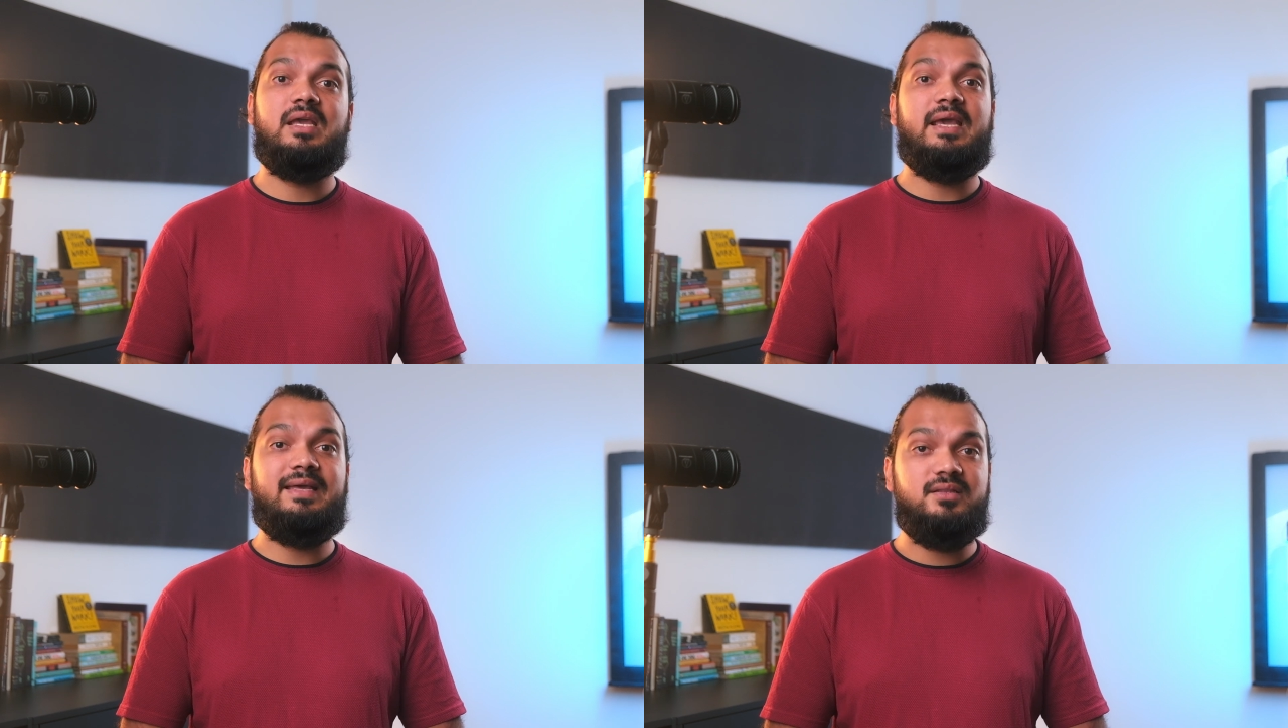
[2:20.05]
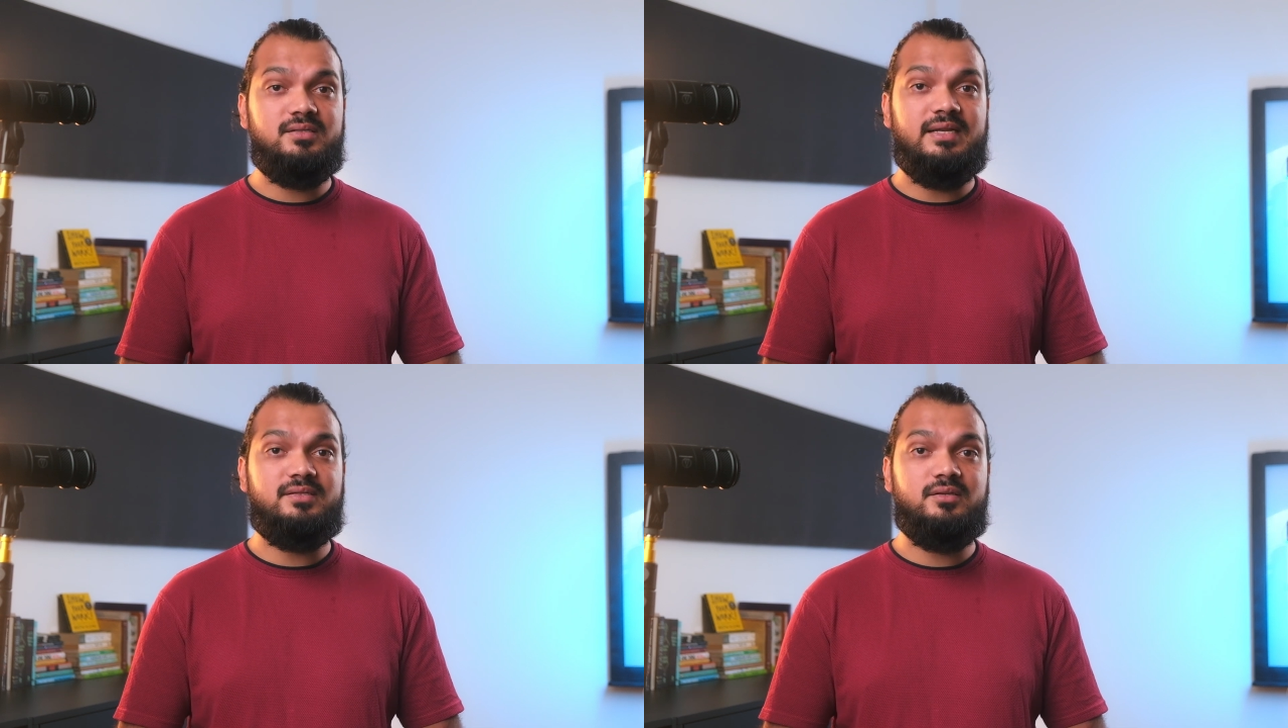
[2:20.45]
In this
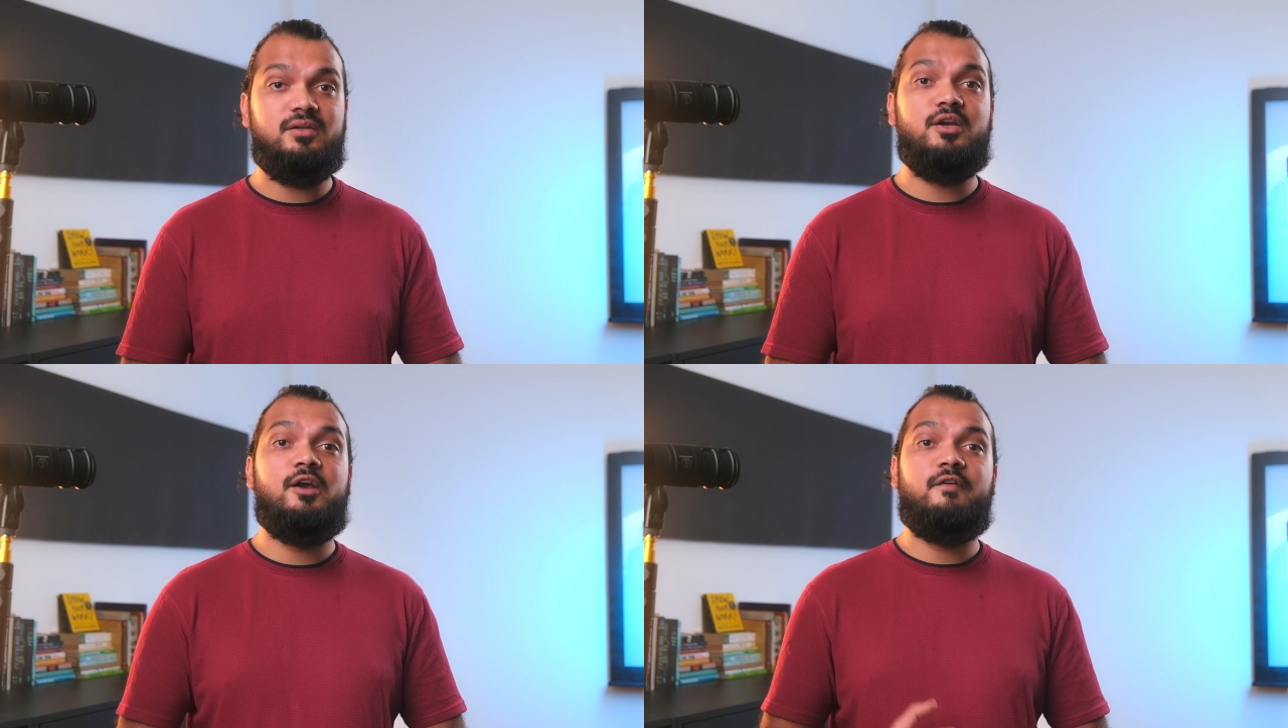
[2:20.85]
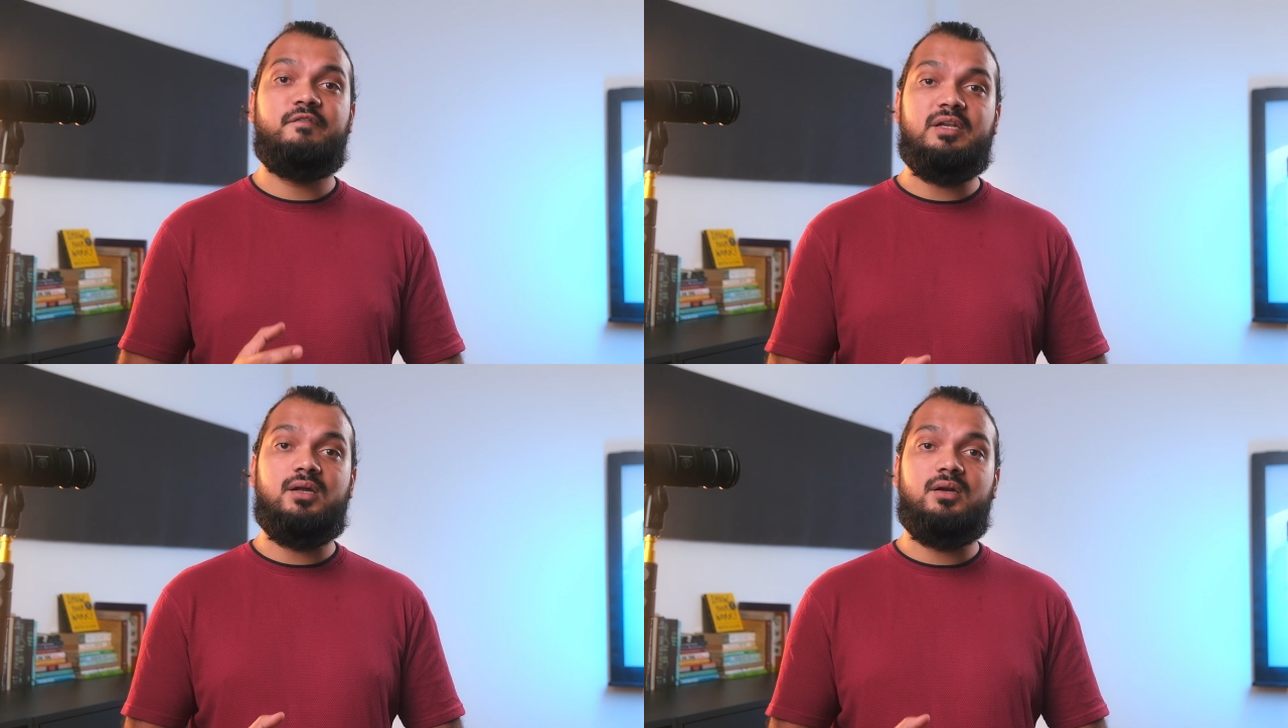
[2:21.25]
lesson,
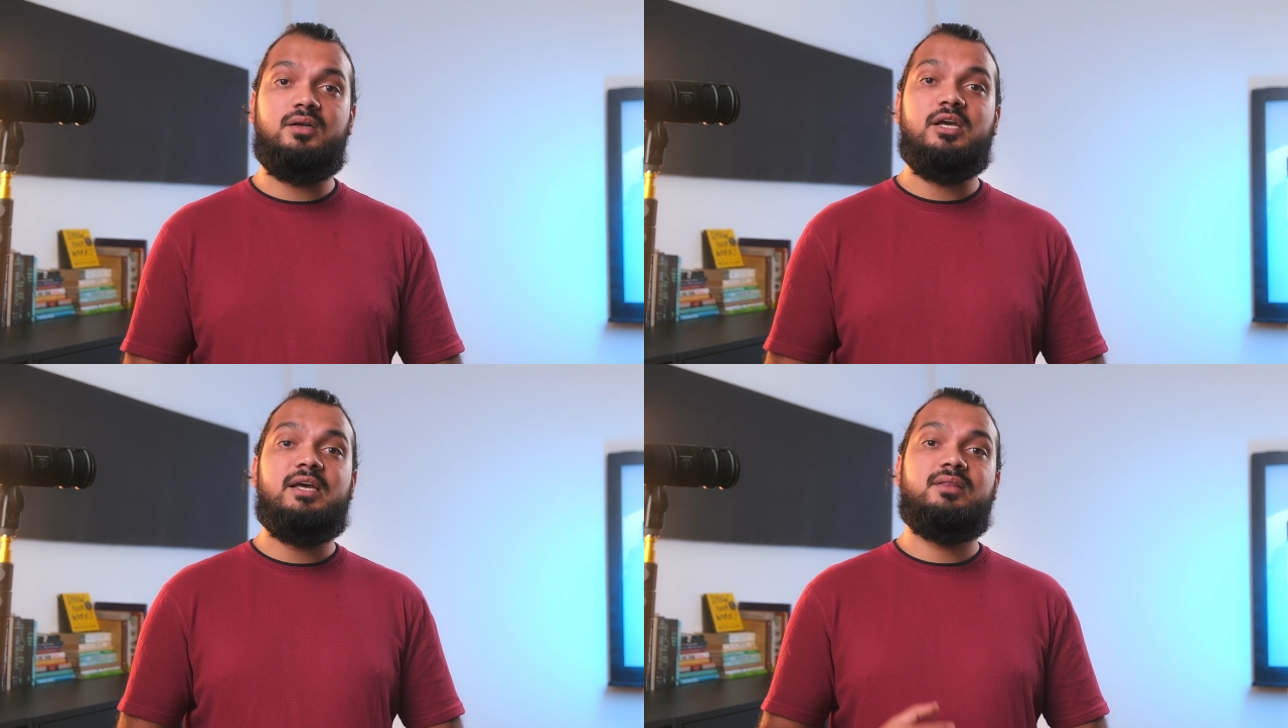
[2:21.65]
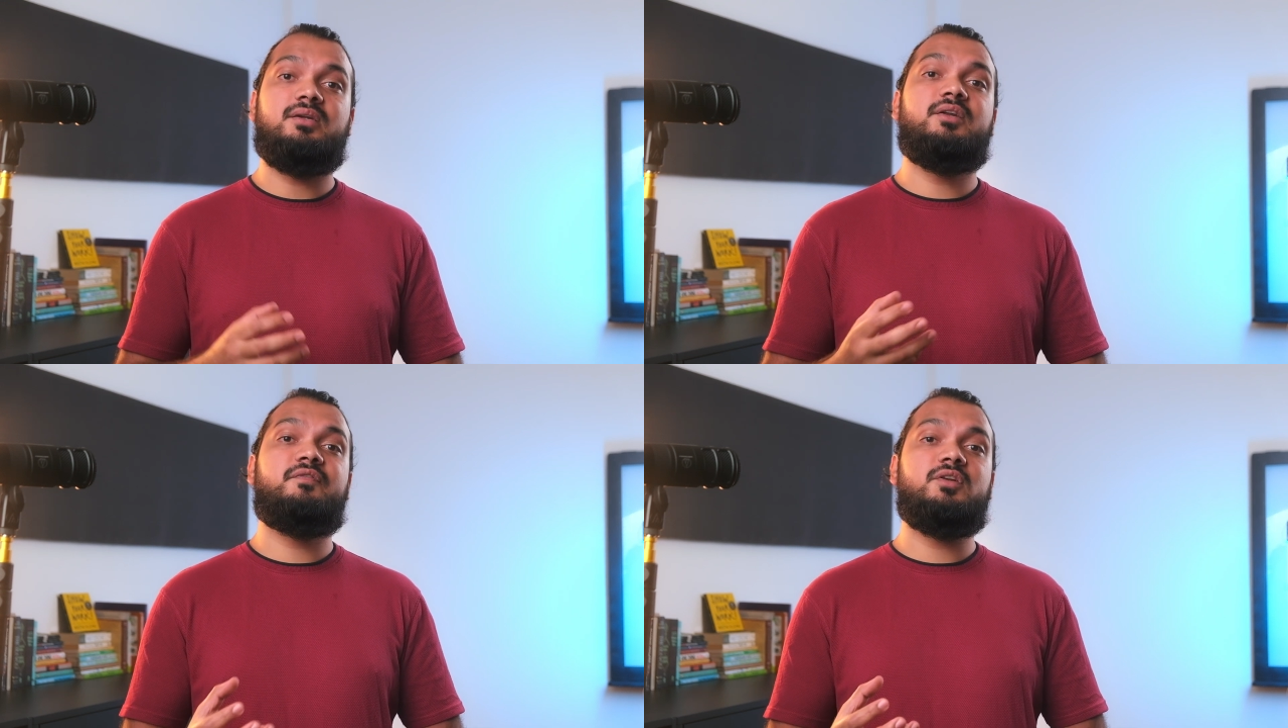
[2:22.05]
we learned the
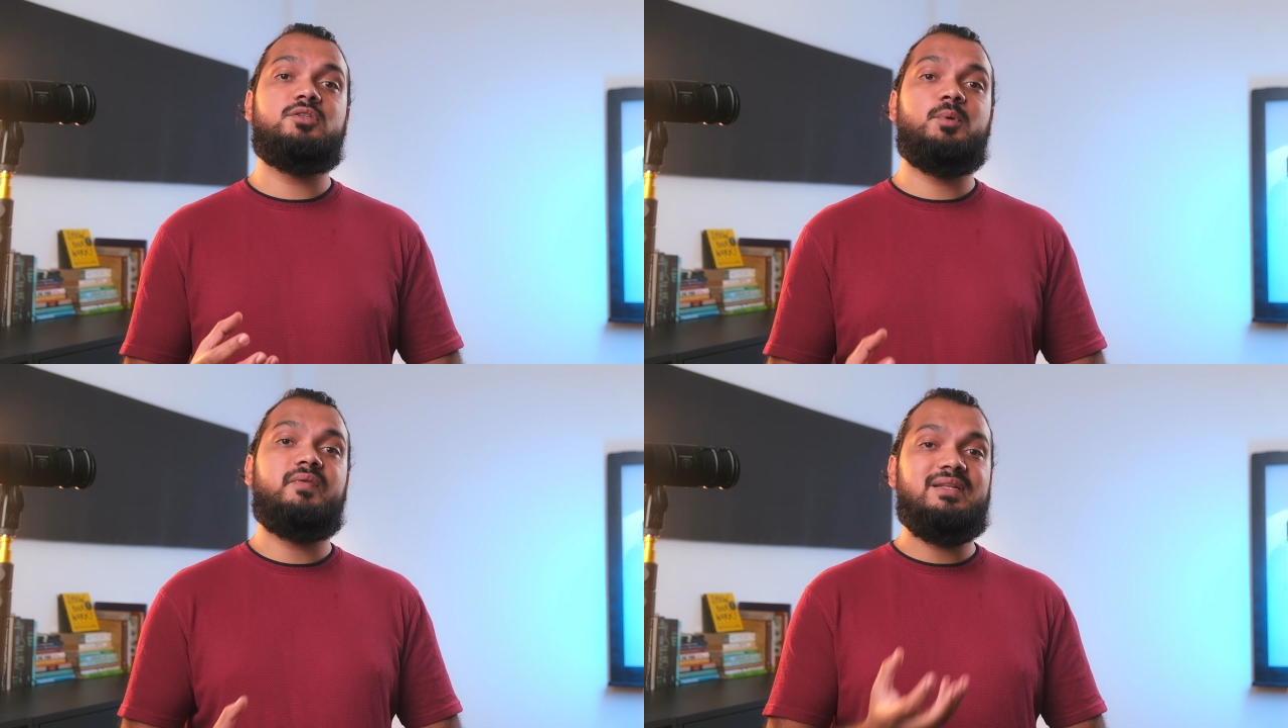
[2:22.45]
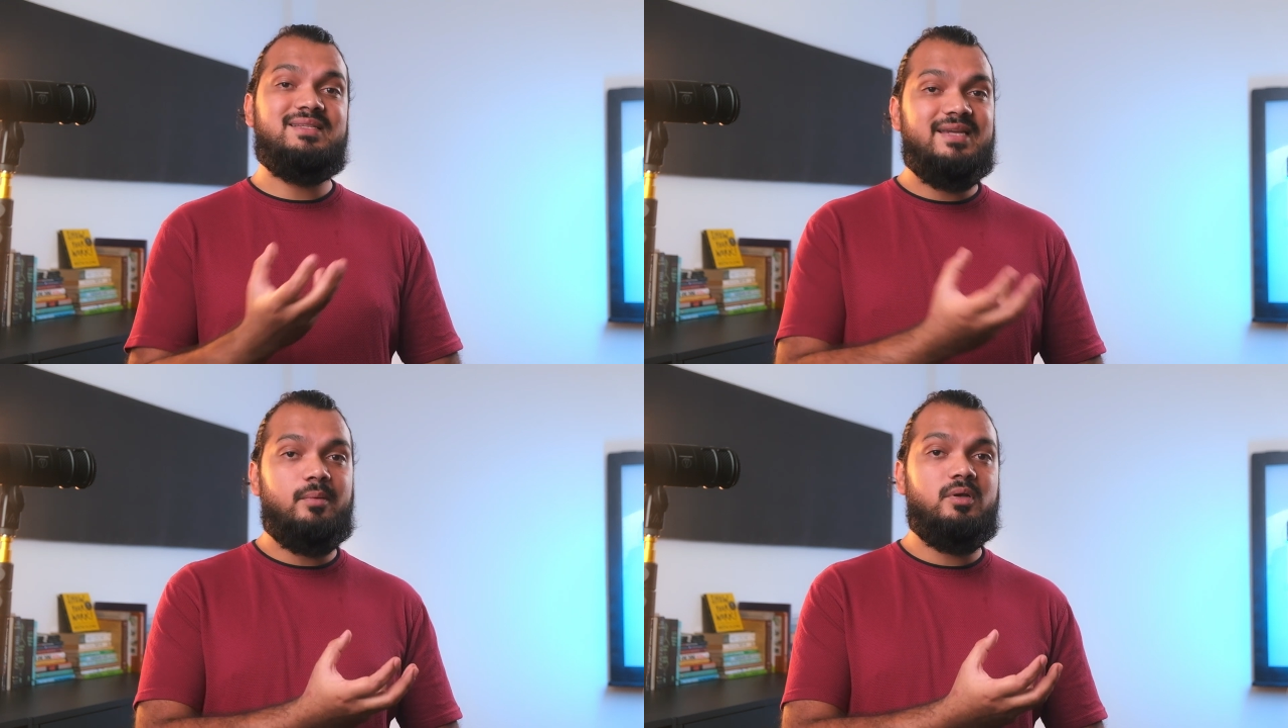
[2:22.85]
difference between
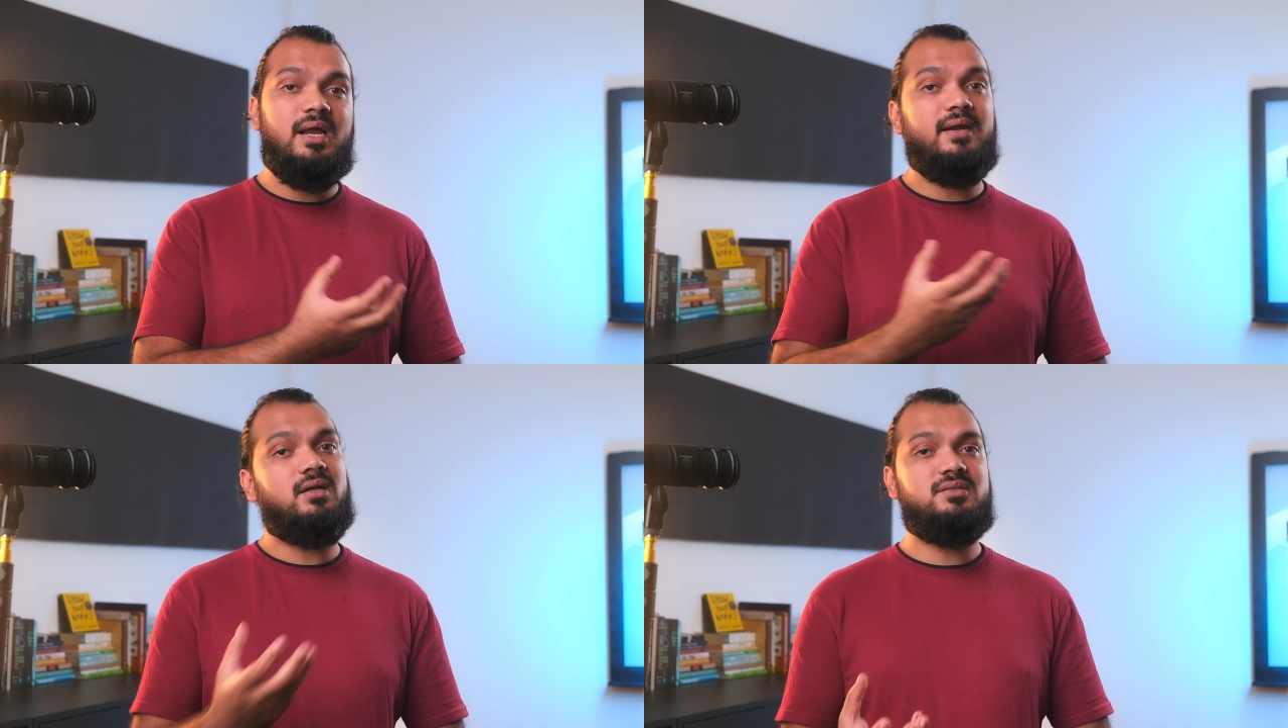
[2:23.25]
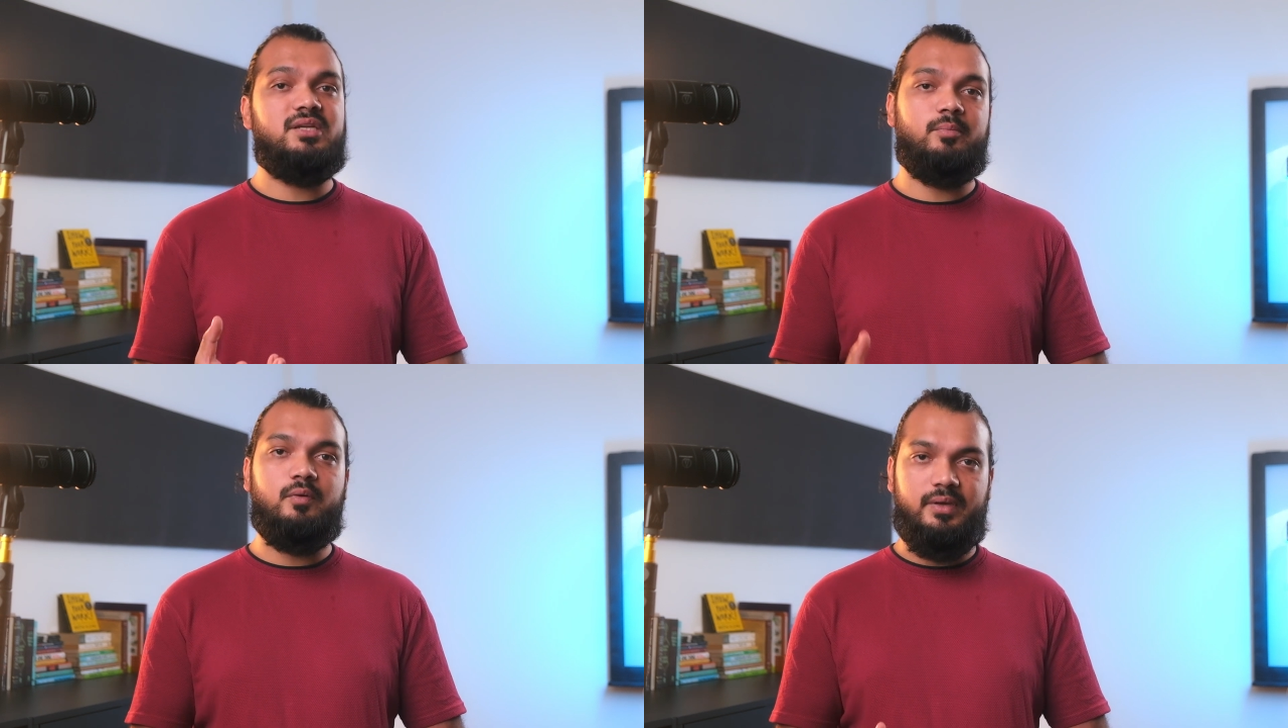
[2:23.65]
stable and
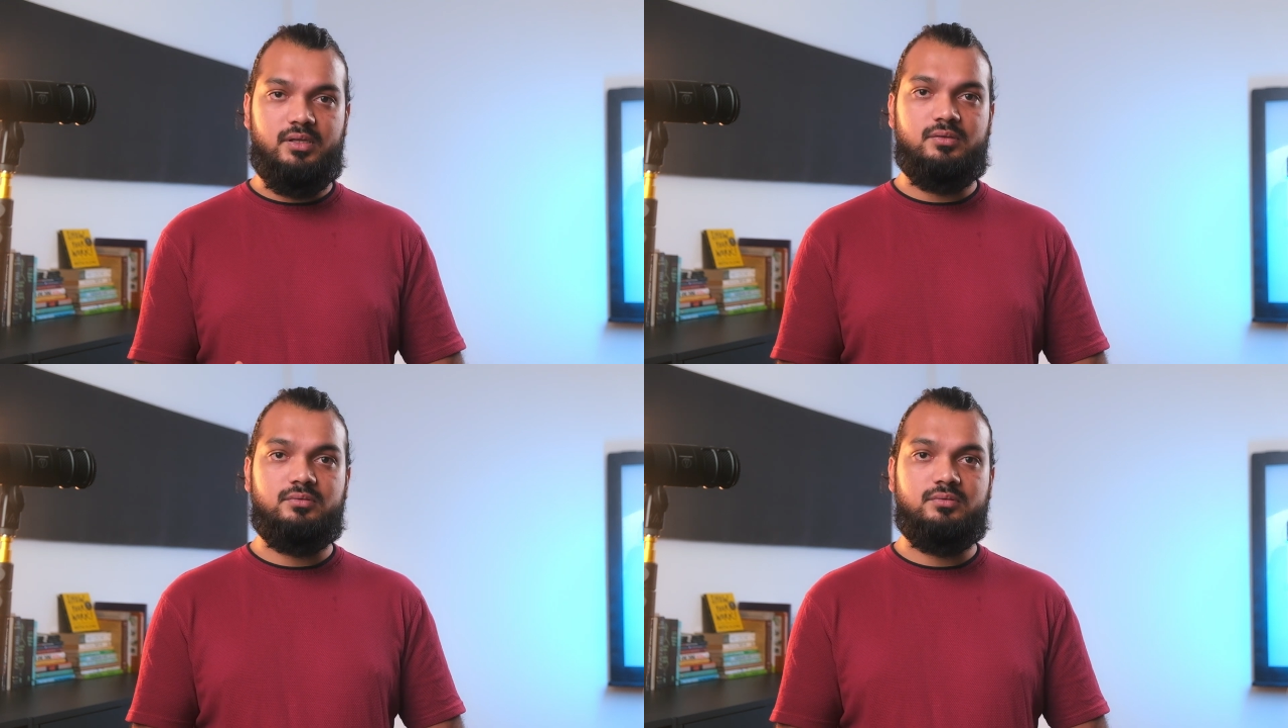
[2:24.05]
unstable weather.